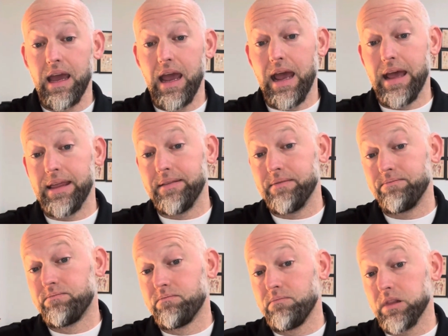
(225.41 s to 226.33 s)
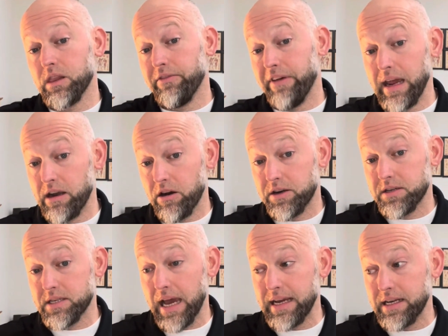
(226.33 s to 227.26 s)
and levator
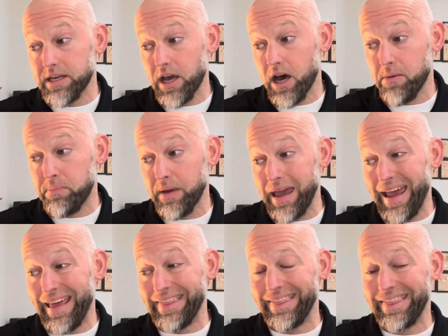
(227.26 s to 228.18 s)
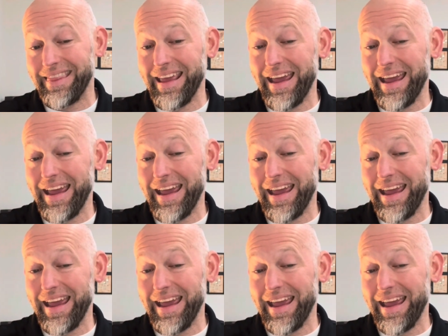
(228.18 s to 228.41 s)
tightened up, and